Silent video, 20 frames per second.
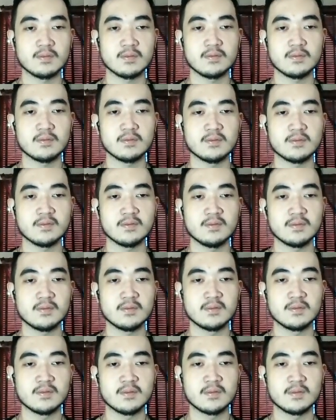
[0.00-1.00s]

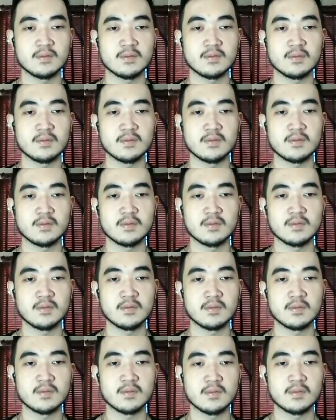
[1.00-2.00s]

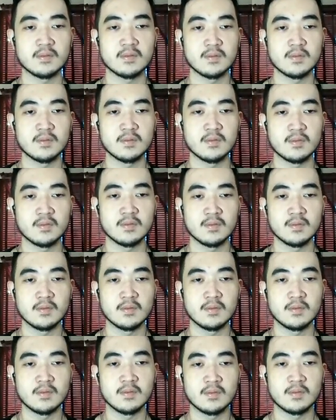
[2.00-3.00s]

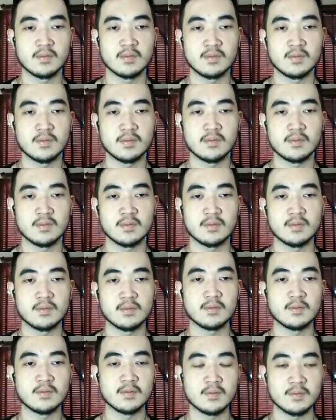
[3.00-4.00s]

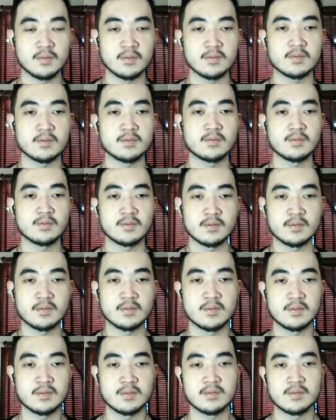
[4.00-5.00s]

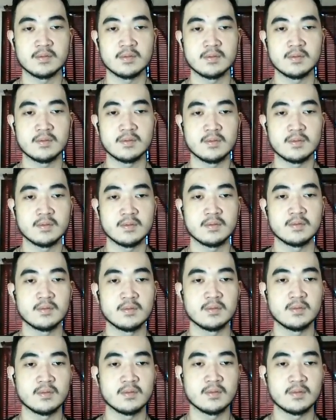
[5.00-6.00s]

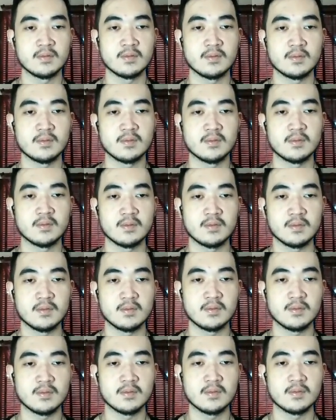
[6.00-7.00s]

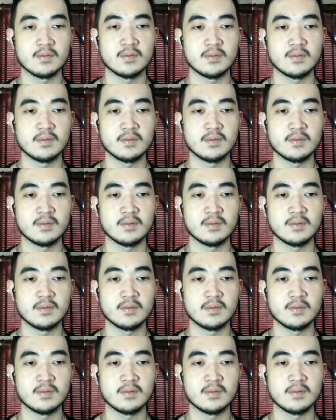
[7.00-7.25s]
(not speaking)